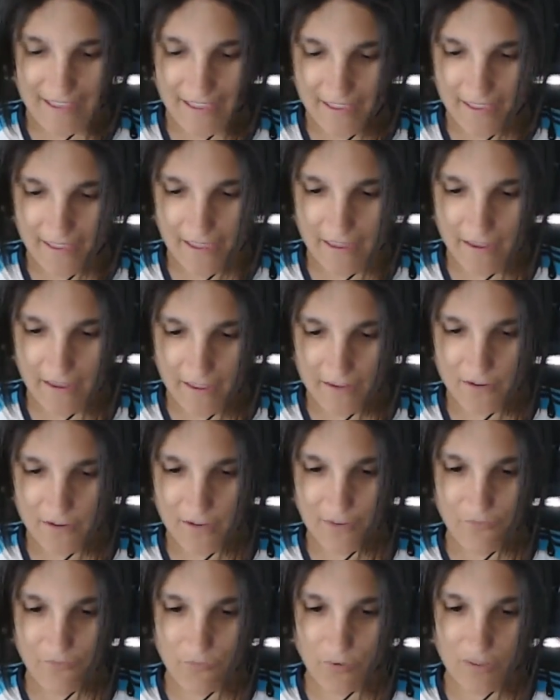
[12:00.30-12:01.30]
I, I, I
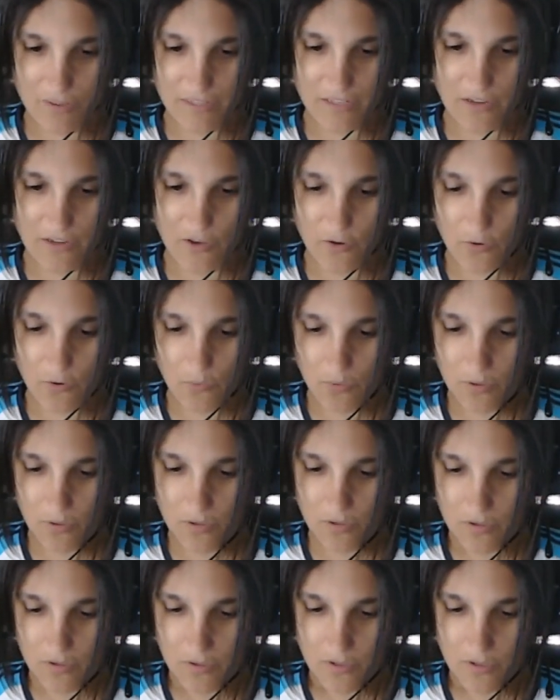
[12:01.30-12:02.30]
don't even really know
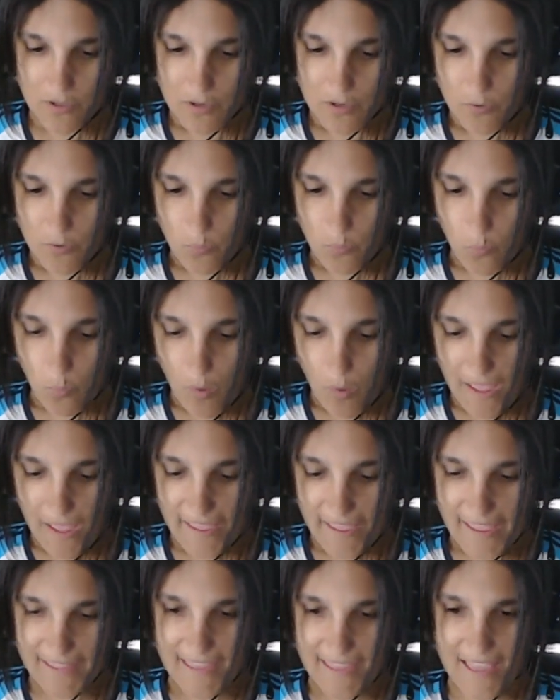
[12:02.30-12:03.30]

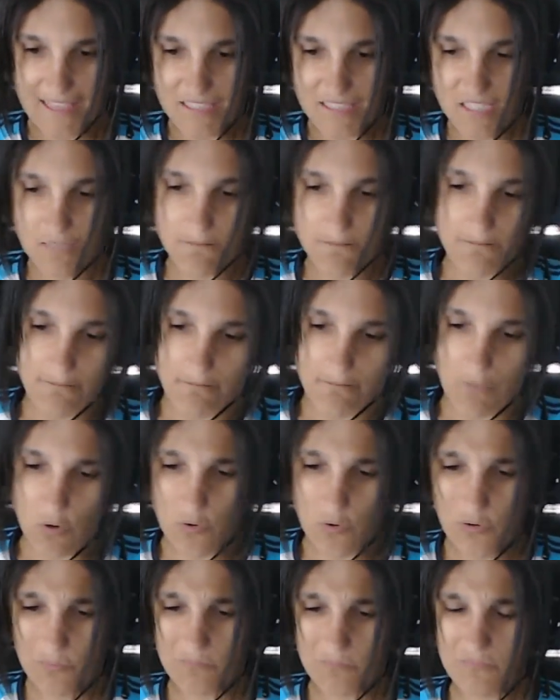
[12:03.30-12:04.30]
why. I guess
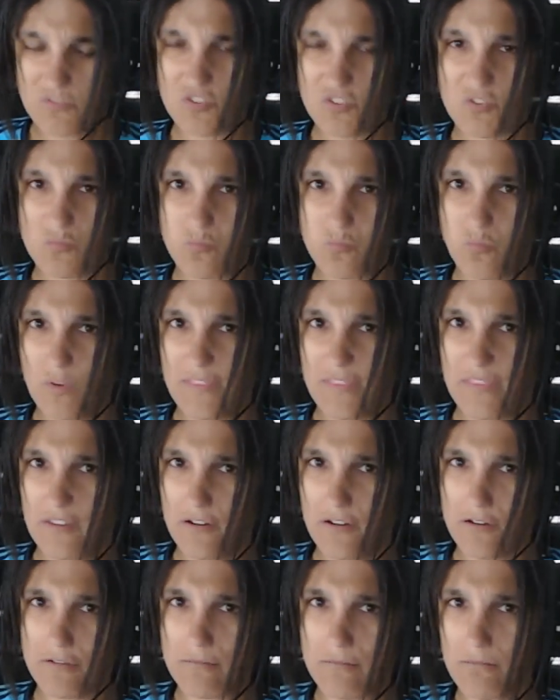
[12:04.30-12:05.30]
modems, when
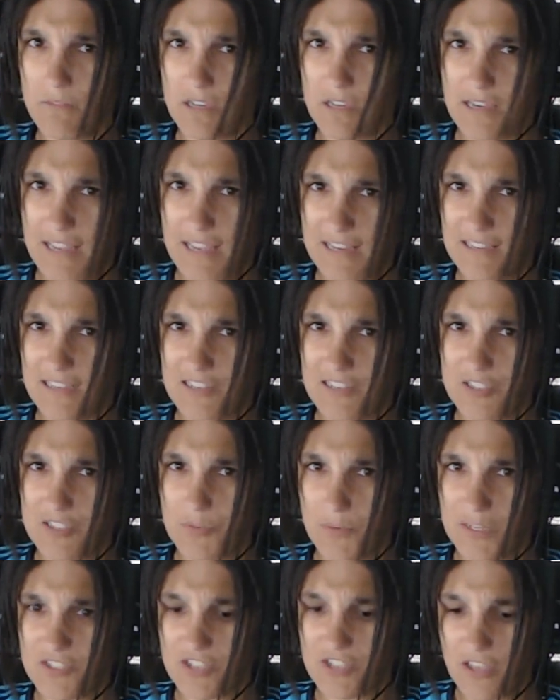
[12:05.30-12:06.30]
they're connected
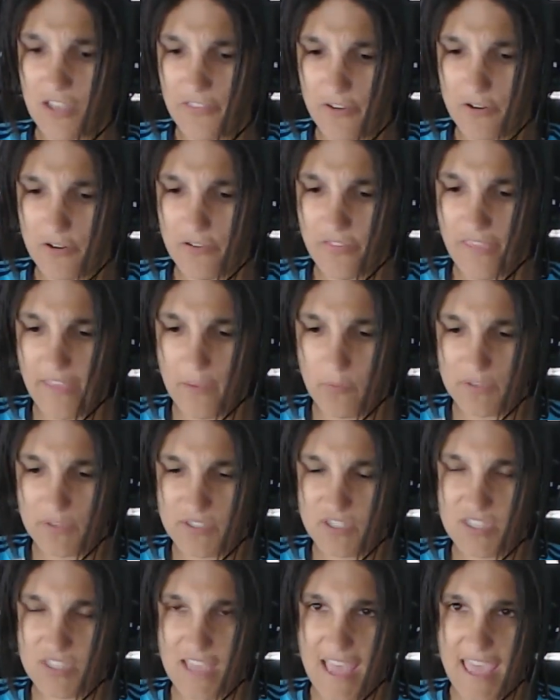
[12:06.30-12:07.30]
to each other, they
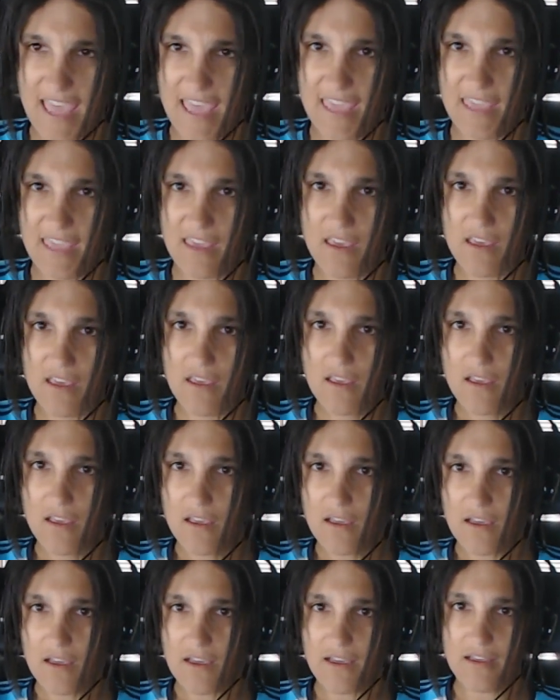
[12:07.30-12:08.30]
would say,
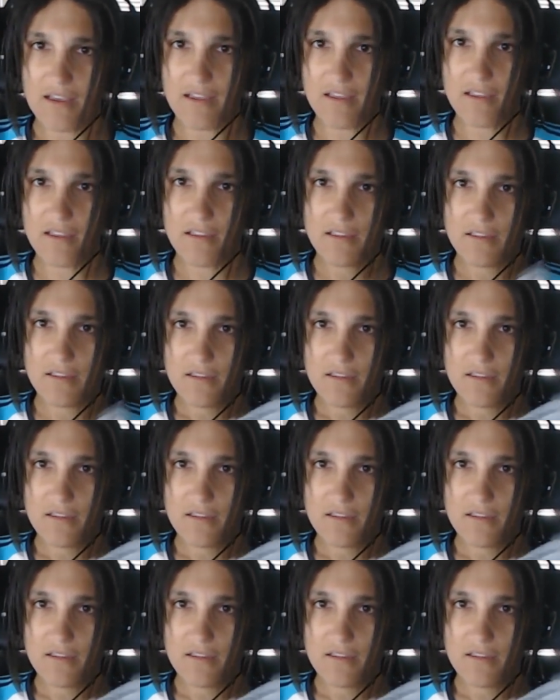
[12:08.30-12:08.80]
uh,